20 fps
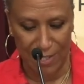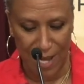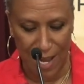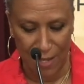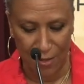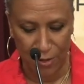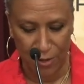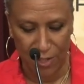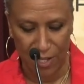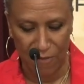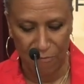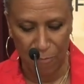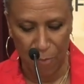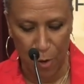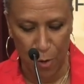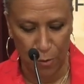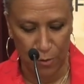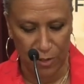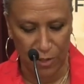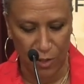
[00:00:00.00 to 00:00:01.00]
have
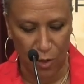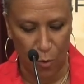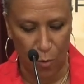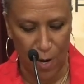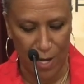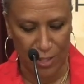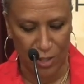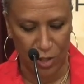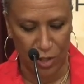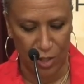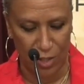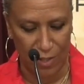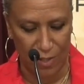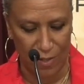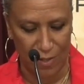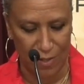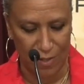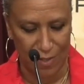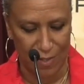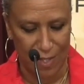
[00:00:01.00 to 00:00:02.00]
posed
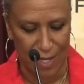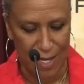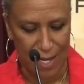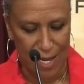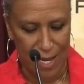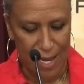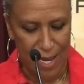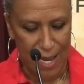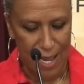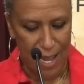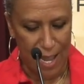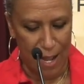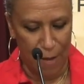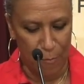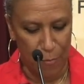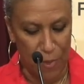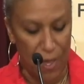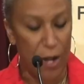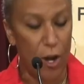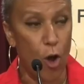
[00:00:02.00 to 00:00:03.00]
questions
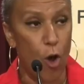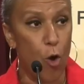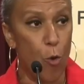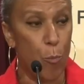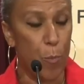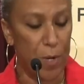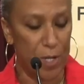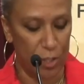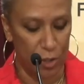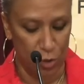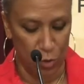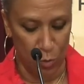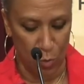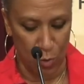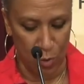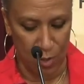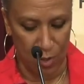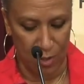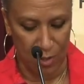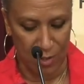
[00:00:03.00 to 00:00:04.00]
that open
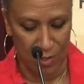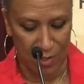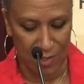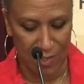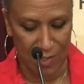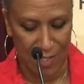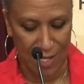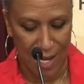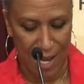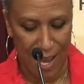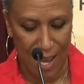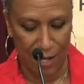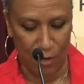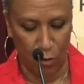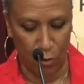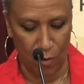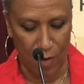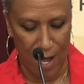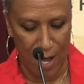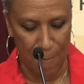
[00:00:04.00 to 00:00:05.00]
doors and
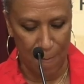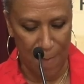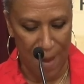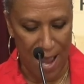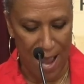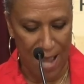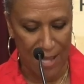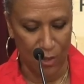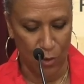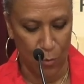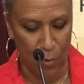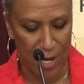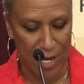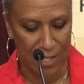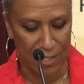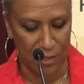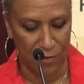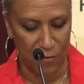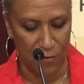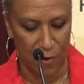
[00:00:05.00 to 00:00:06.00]
create
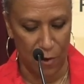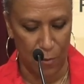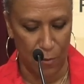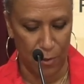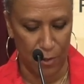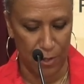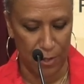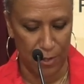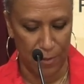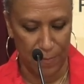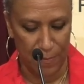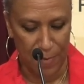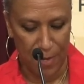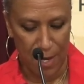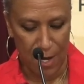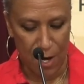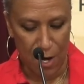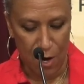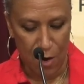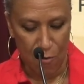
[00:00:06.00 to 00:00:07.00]
pathways forward,
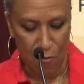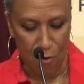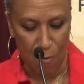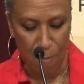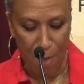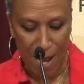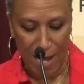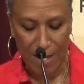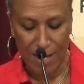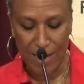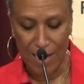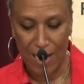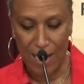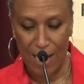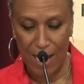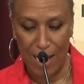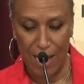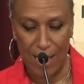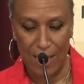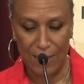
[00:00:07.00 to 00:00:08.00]
reminding
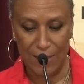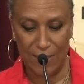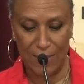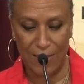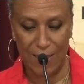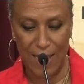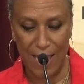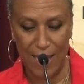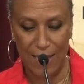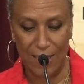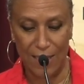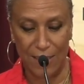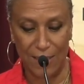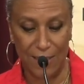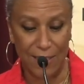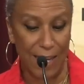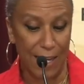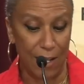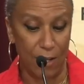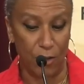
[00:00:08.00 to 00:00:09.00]
us that
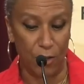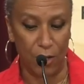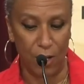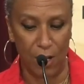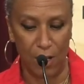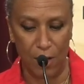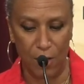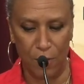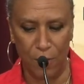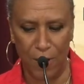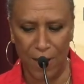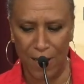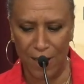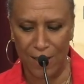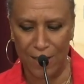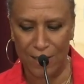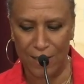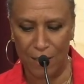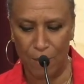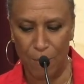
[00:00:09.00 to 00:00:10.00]
settler
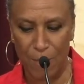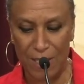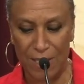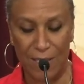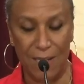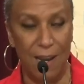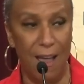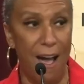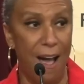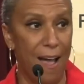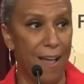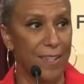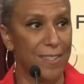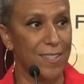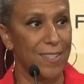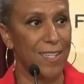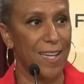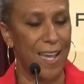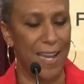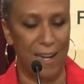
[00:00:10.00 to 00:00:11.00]
colonialism is
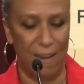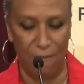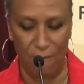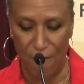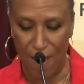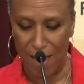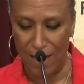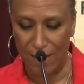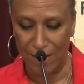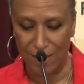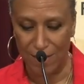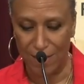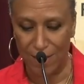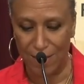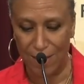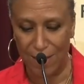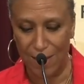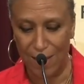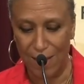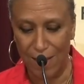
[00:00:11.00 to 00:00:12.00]
not an event,
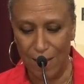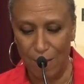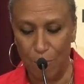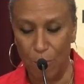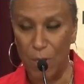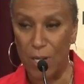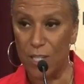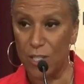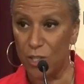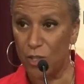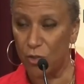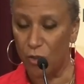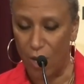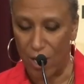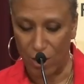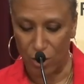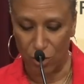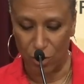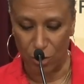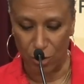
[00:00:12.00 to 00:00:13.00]
but a
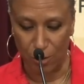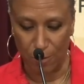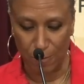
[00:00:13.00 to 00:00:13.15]
structure.